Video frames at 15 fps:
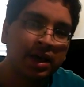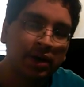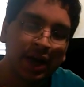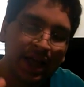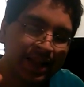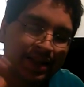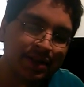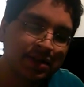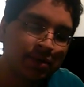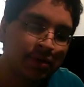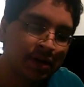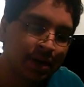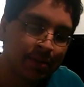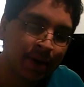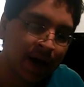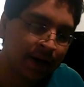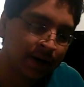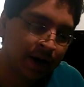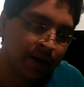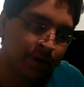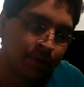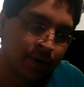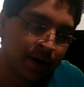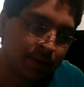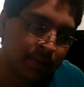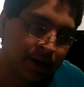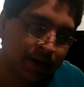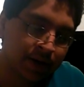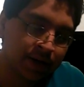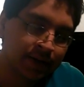it doesn't really matter anyway,
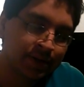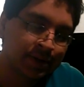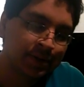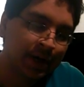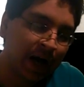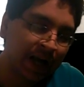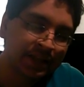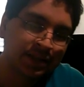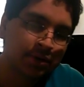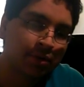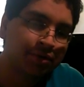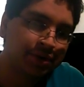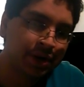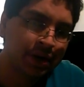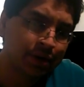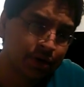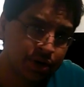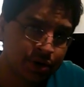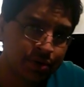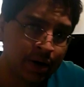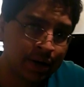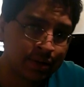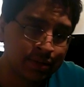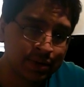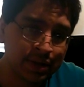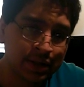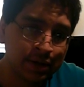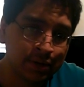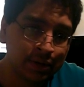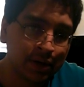because I still think the strength was a
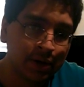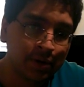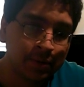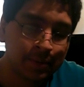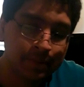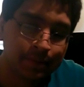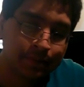little low.